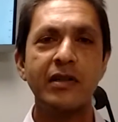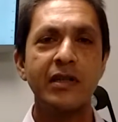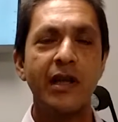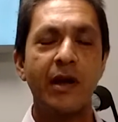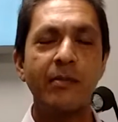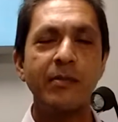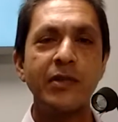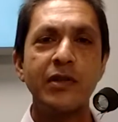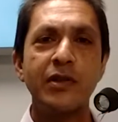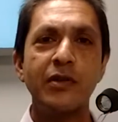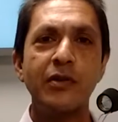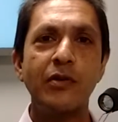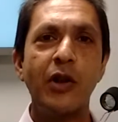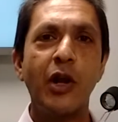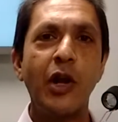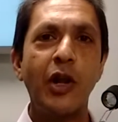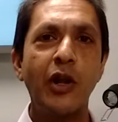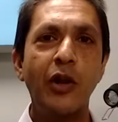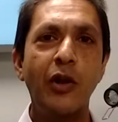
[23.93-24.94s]
comes
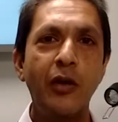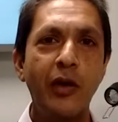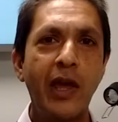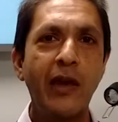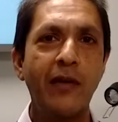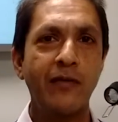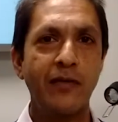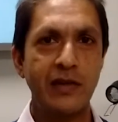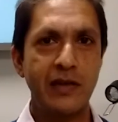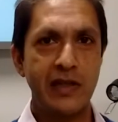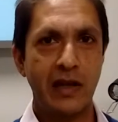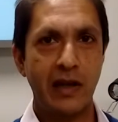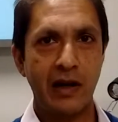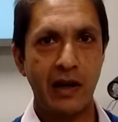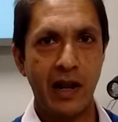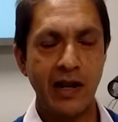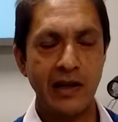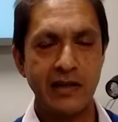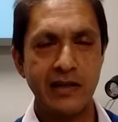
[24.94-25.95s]
to looking for
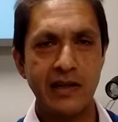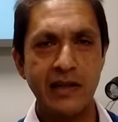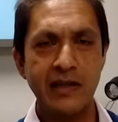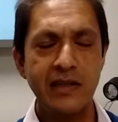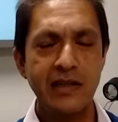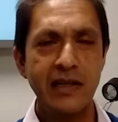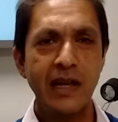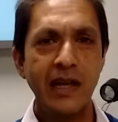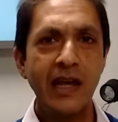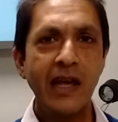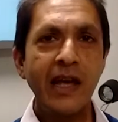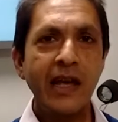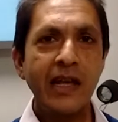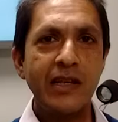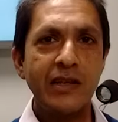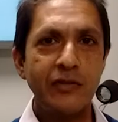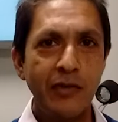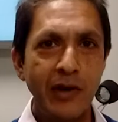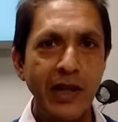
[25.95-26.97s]
sunglasses,
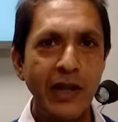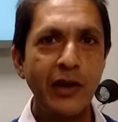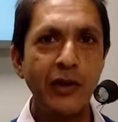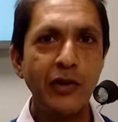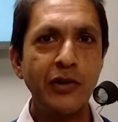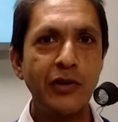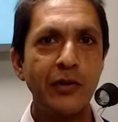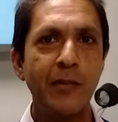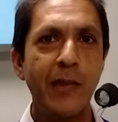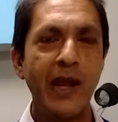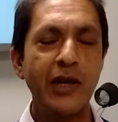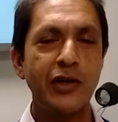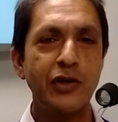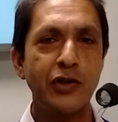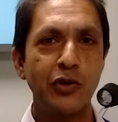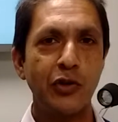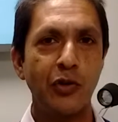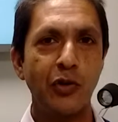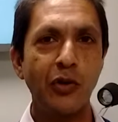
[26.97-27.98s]
it's really good to make
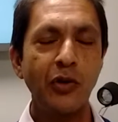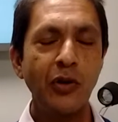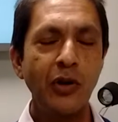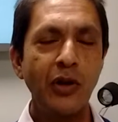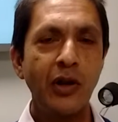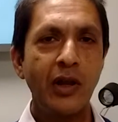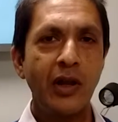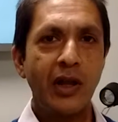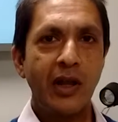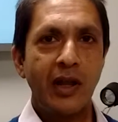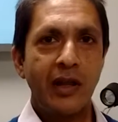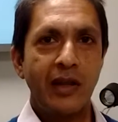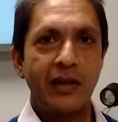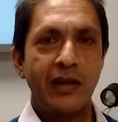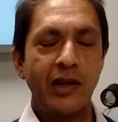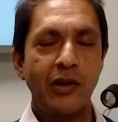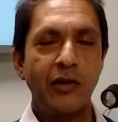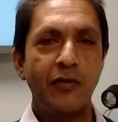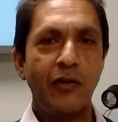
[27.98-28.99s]
sure
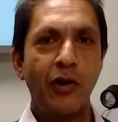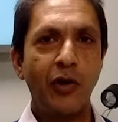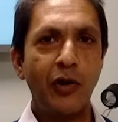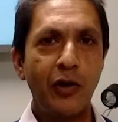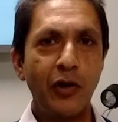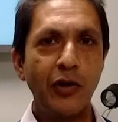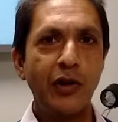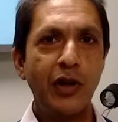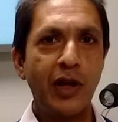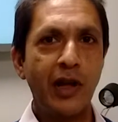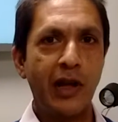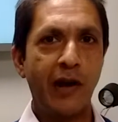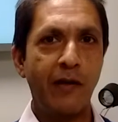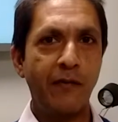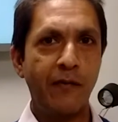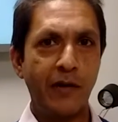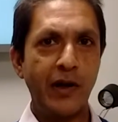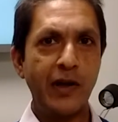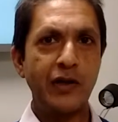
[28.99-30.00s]
that you've got good
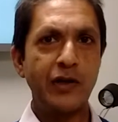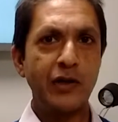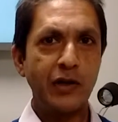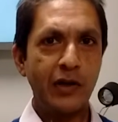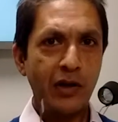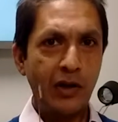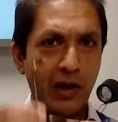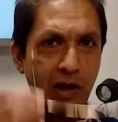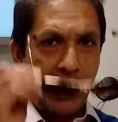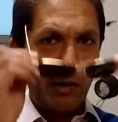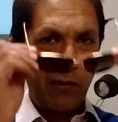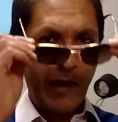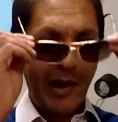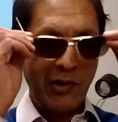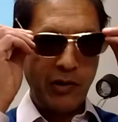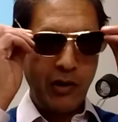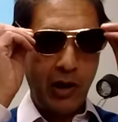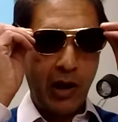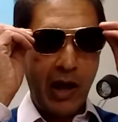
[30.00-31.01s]
coverage
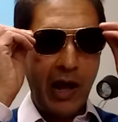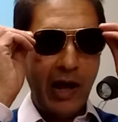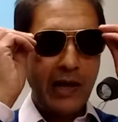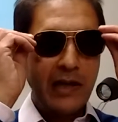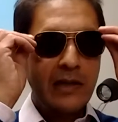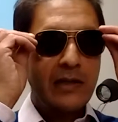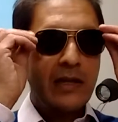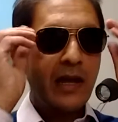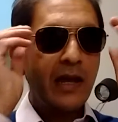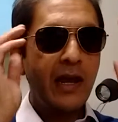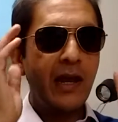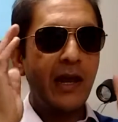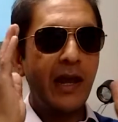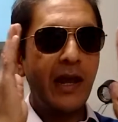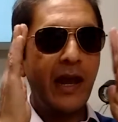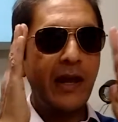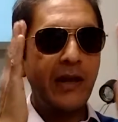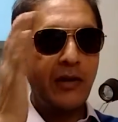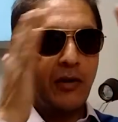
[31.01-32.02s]
around your eyes
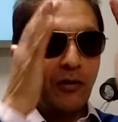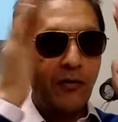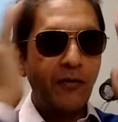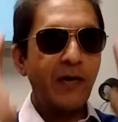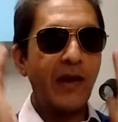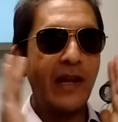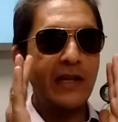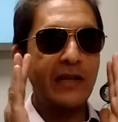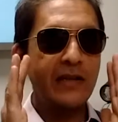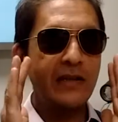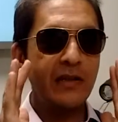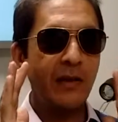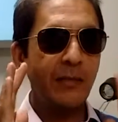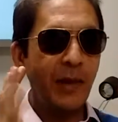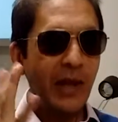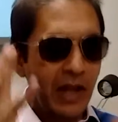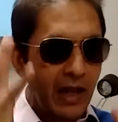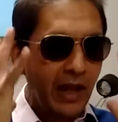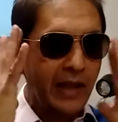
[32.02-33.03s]
and your face.
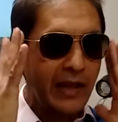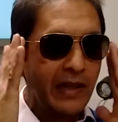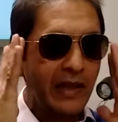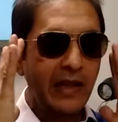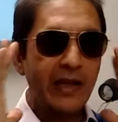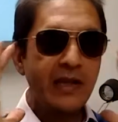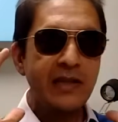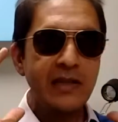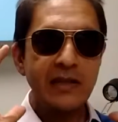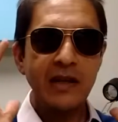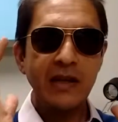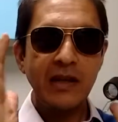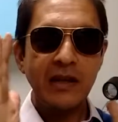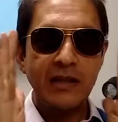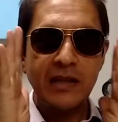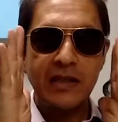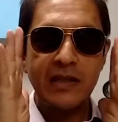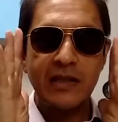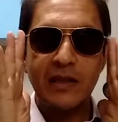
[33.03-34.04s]
A bit like this,
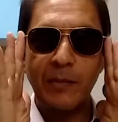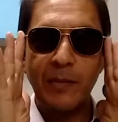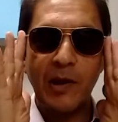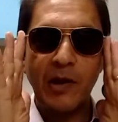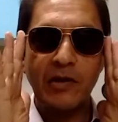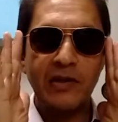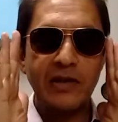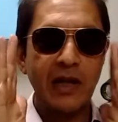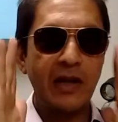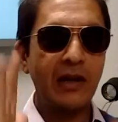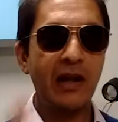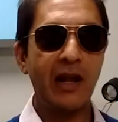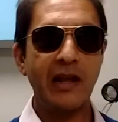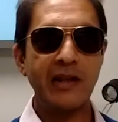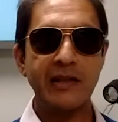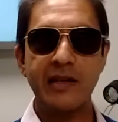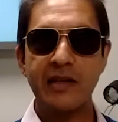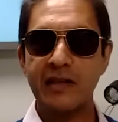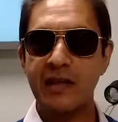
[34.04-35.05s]
this is a pair of
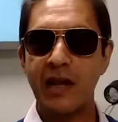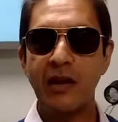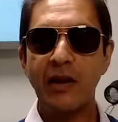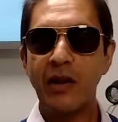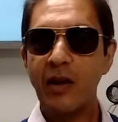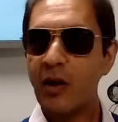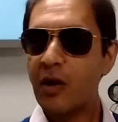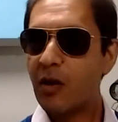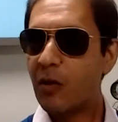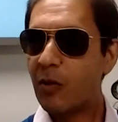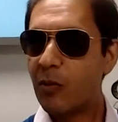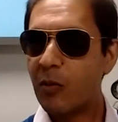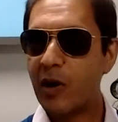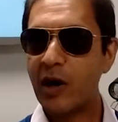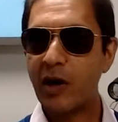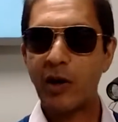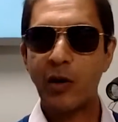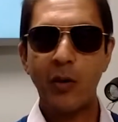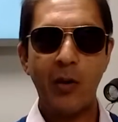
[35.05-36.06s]
sunglasses that
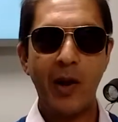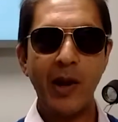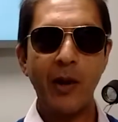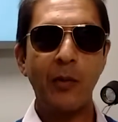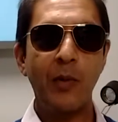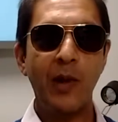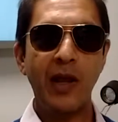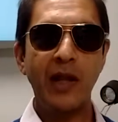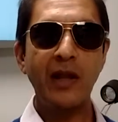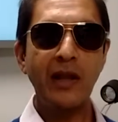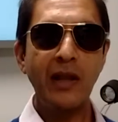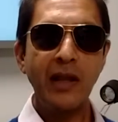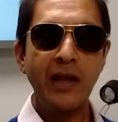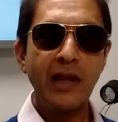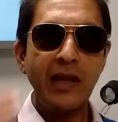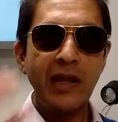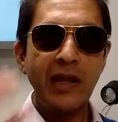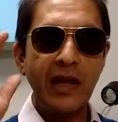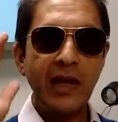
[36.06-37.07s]
work quite well
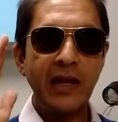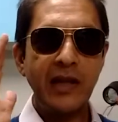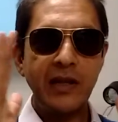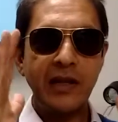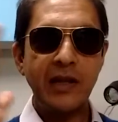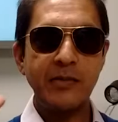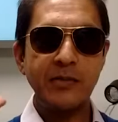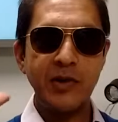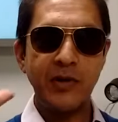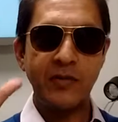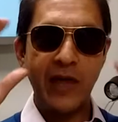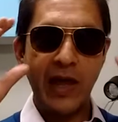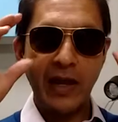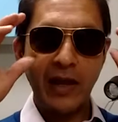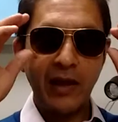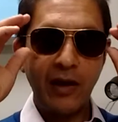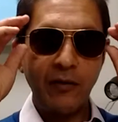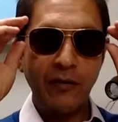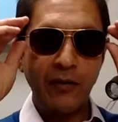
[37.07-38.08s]
in terms of
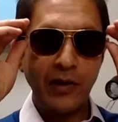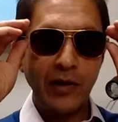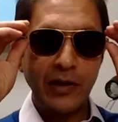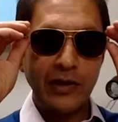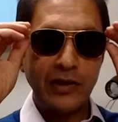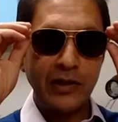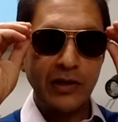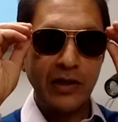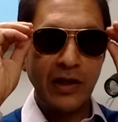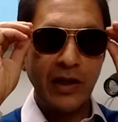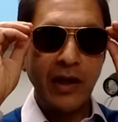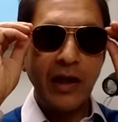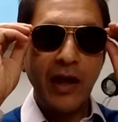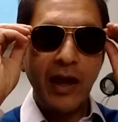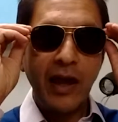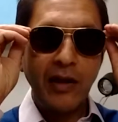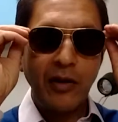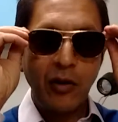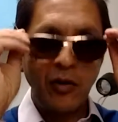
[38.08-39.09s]
that coverage.
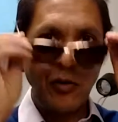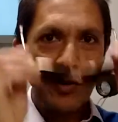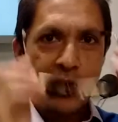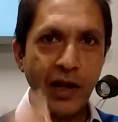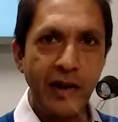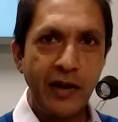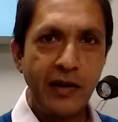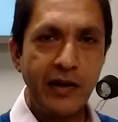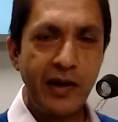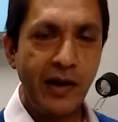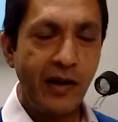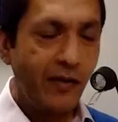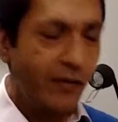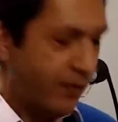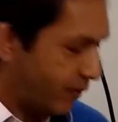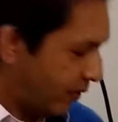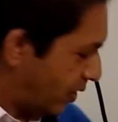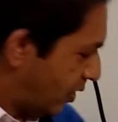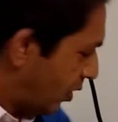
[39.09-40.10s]
An
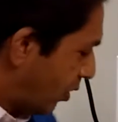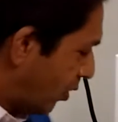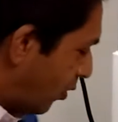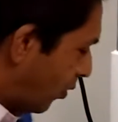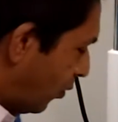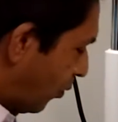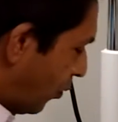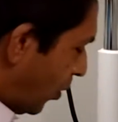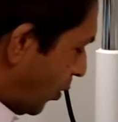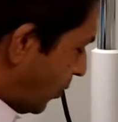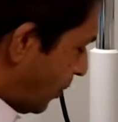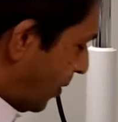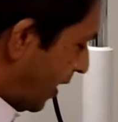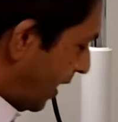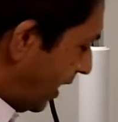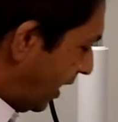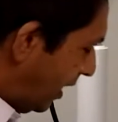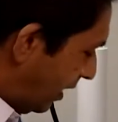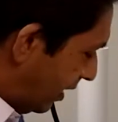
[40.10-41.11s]
alternative would
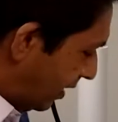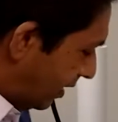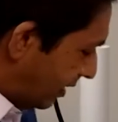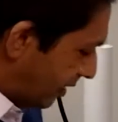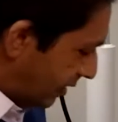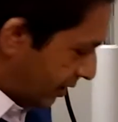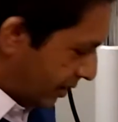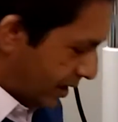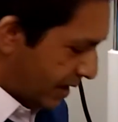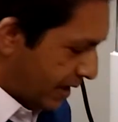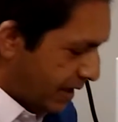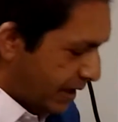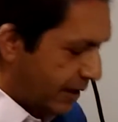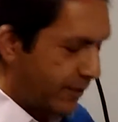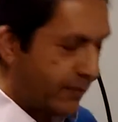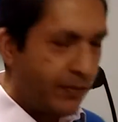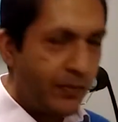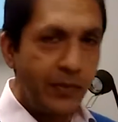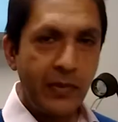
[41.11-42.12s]
be
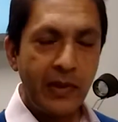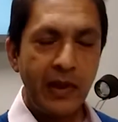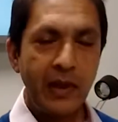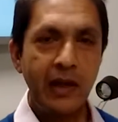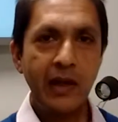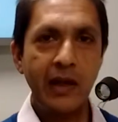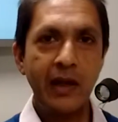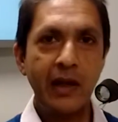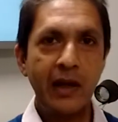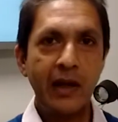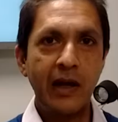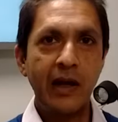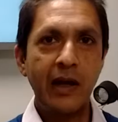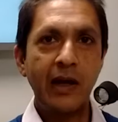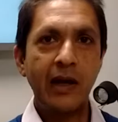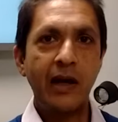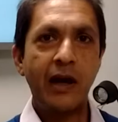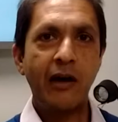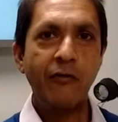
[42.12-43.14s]
a
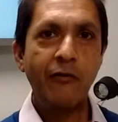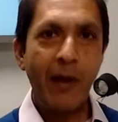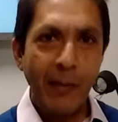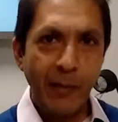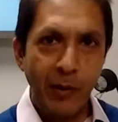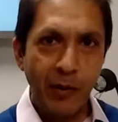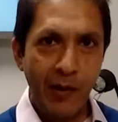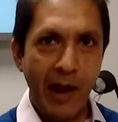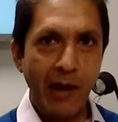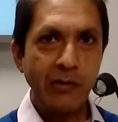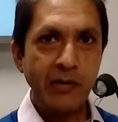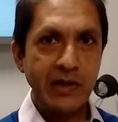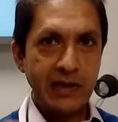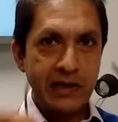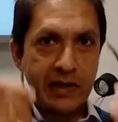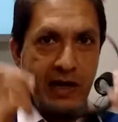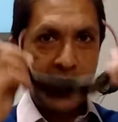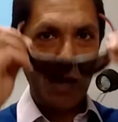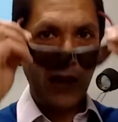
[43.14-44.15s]
wraparound
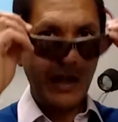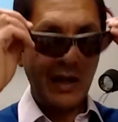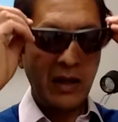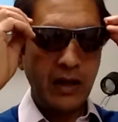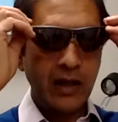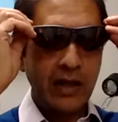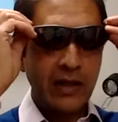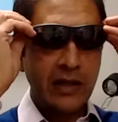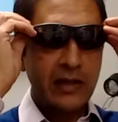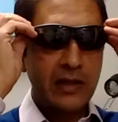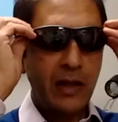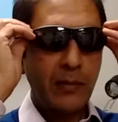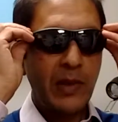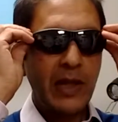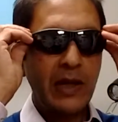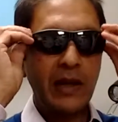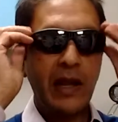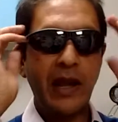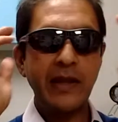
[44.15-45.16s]
style,
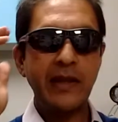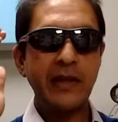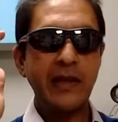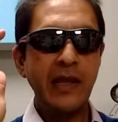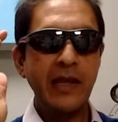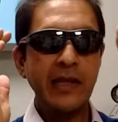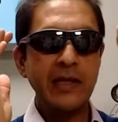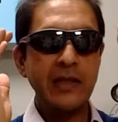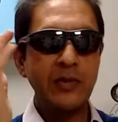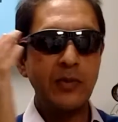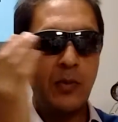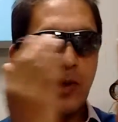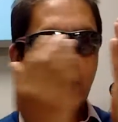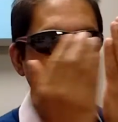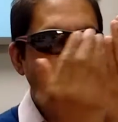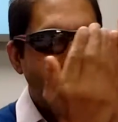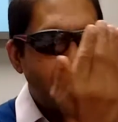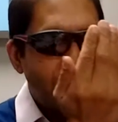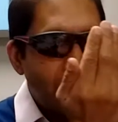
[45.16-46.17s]
something like this,
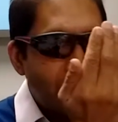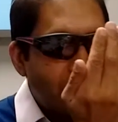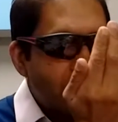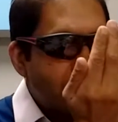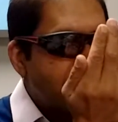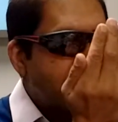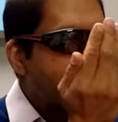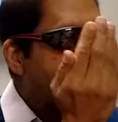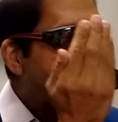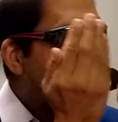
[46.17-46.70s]
where you've got